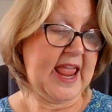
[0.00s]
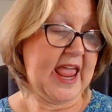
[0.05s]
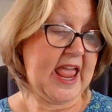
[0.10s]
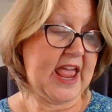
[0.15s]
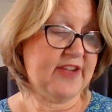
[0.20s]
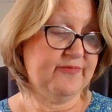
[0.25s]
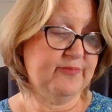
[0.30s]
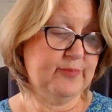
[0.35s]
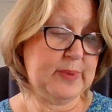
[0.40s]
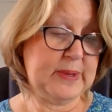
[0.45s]

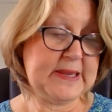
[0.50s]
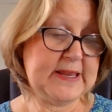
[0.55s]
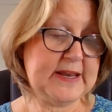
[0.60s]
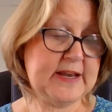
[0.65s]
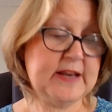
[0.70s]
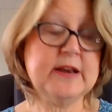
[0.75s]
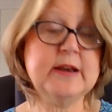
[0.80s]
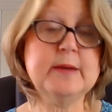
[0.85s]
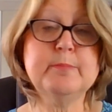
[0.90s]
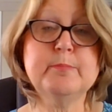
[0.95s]
have
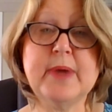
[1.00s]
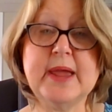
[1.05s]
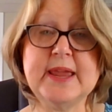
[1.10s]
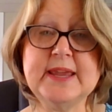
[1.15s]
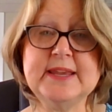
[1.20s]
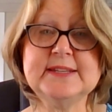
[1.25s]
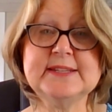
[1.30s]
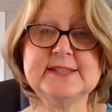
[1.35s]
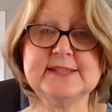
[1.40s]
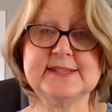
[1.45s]
been
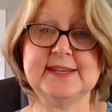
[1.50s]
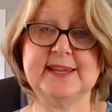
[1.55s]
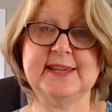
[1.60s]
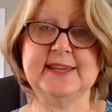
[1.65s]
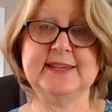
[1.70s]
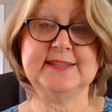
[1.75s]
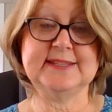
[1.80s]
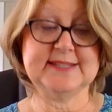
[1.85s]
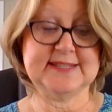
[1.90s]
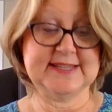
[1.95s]

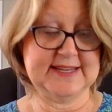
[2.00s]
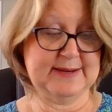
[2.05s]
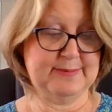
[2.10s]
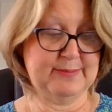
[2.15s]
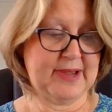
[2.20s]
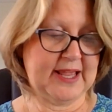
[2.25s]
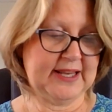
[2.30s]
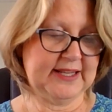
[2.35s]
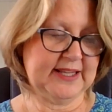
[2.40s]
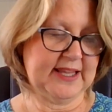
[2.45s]
mainstays in
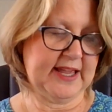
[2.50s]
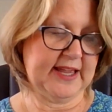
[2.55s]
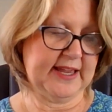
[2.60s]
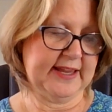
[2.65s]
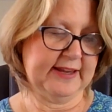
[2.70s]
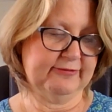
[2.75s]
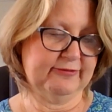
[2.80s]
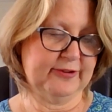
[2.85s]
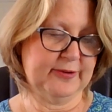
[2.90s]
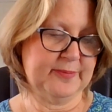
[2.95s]
my
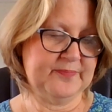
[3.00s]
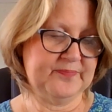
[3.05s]
life.